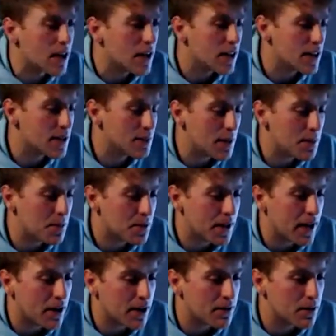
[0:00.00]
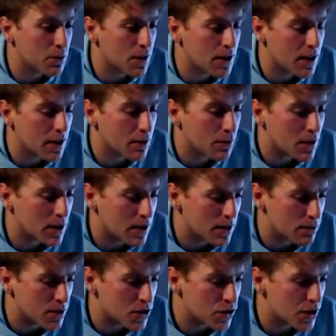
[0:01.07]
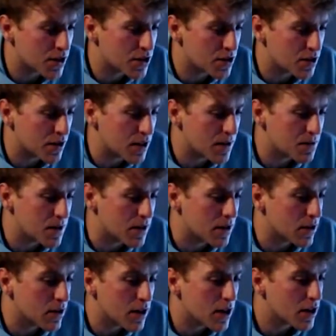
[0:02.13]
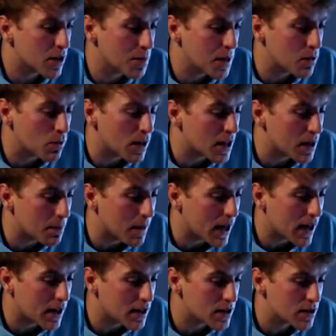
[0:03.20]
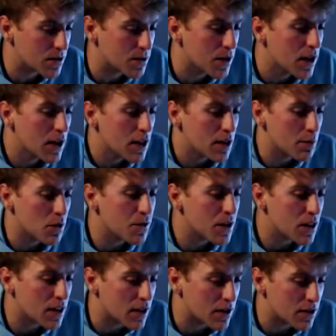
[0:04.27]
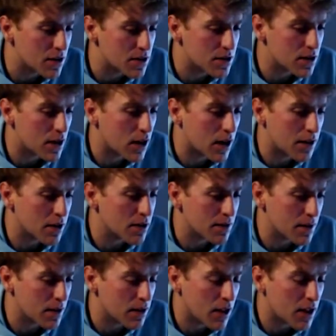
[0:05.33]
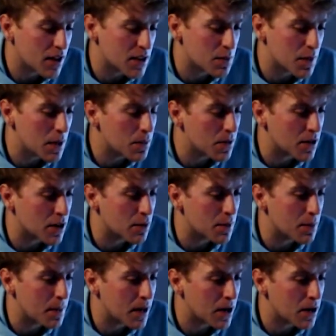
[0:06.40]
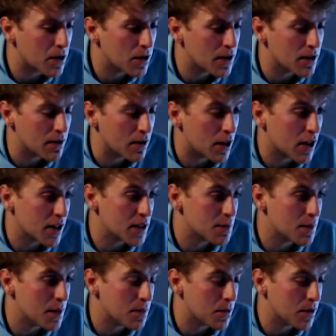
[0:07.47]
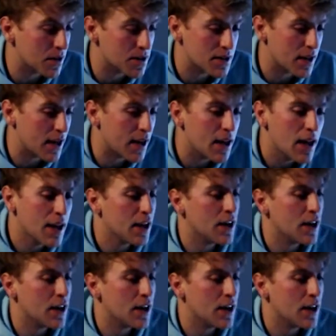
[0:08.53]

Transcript: These people now, even when the restrictions are lifted, they're not going to be running back to the movie theaters. A lot of these people are going to be paranoid, and a lot of these people are going to say,